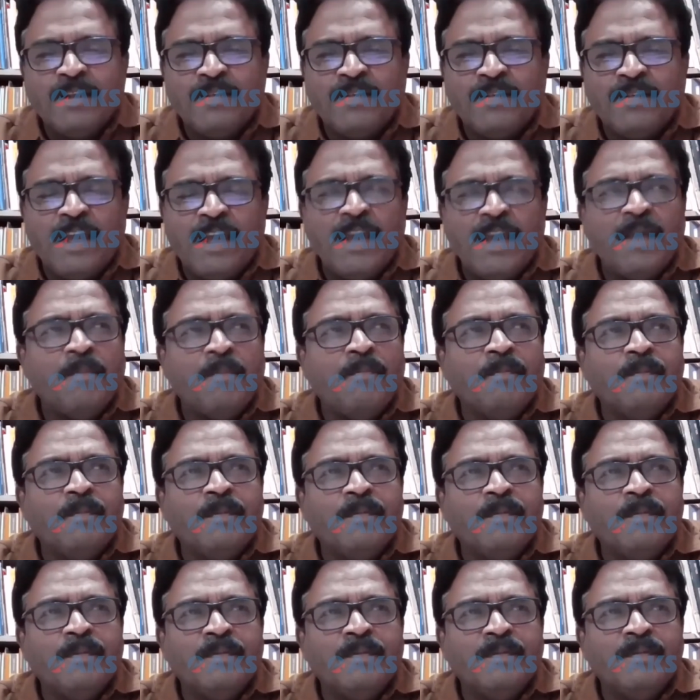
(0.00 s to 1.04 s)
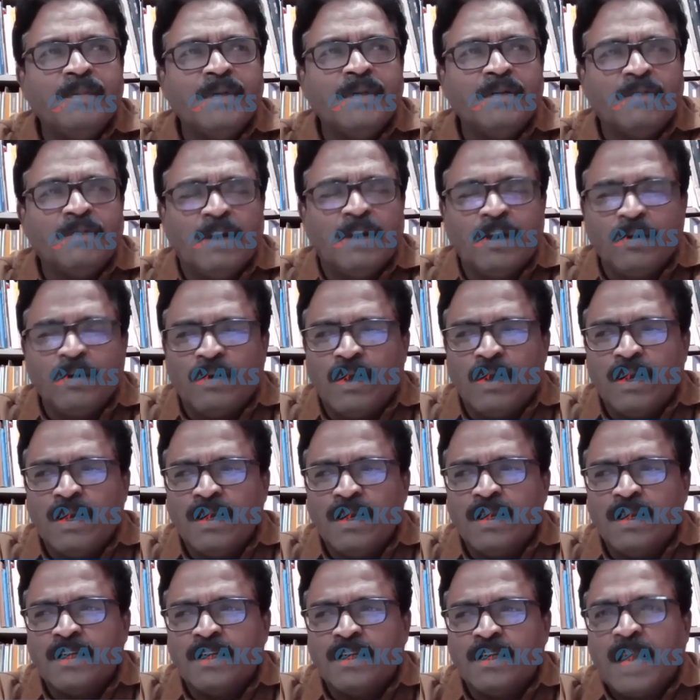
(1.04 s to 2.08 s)
the same what you
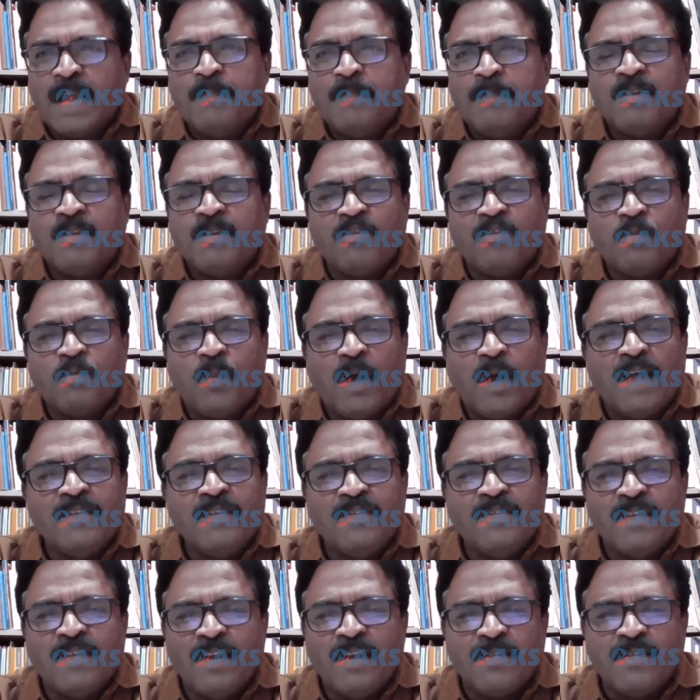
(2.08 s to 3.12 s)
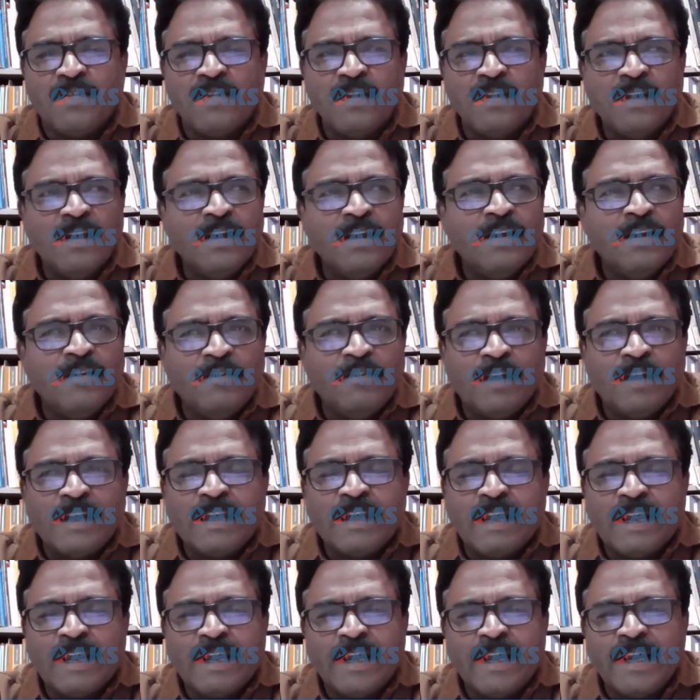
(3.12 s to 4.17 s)
call types of sponsors for
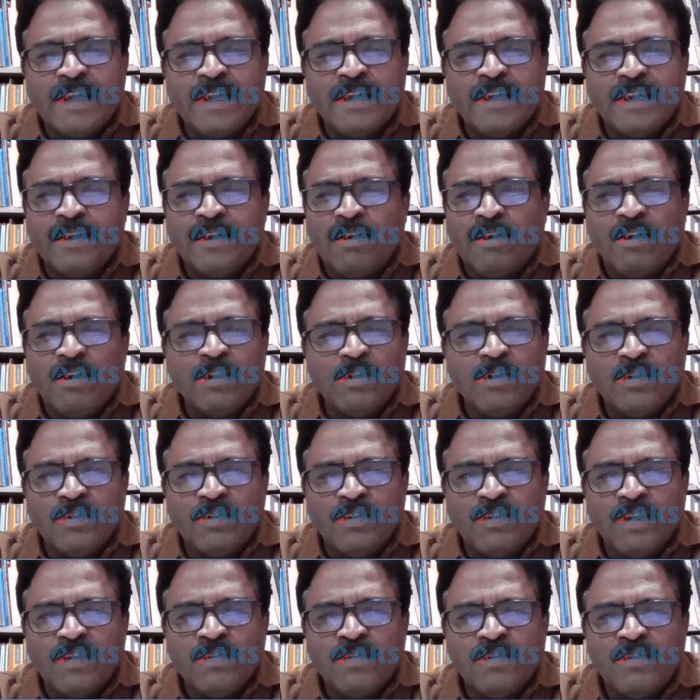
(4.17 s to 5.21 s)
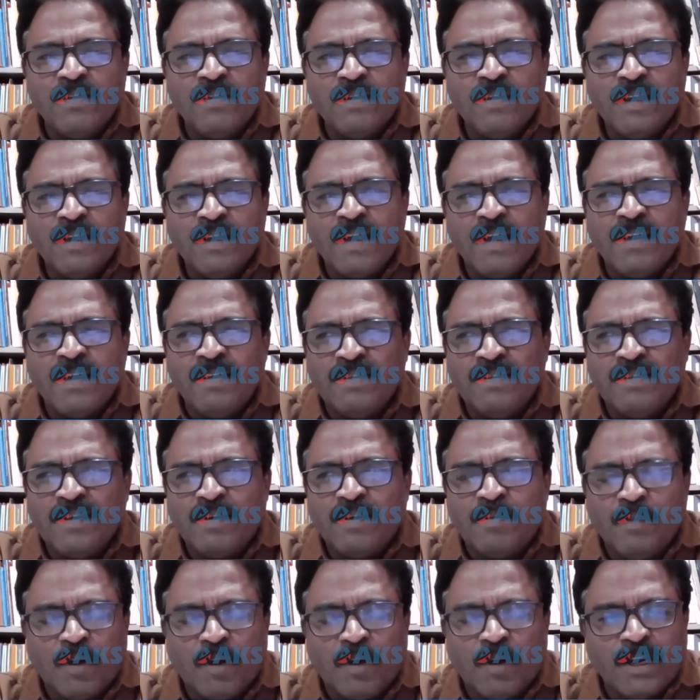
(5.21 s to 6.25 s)
cricket and all those things, or is
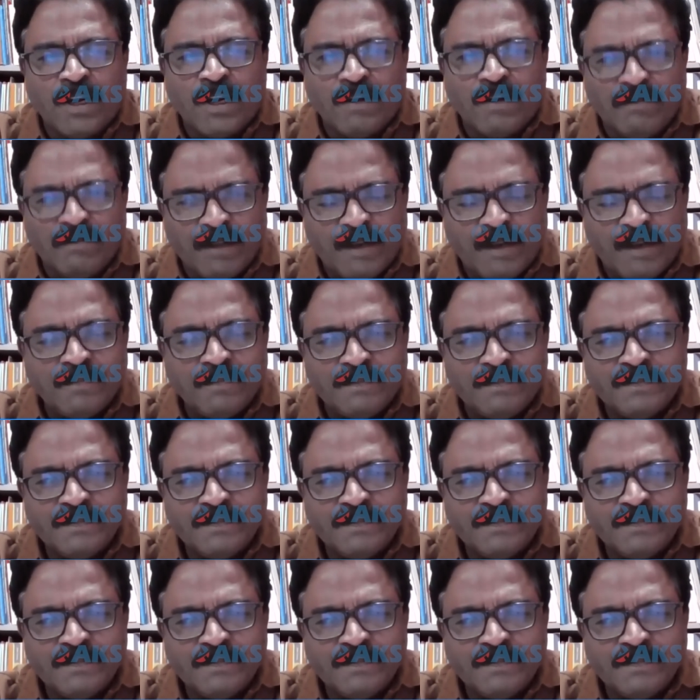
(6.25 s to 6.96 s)
it moderate one?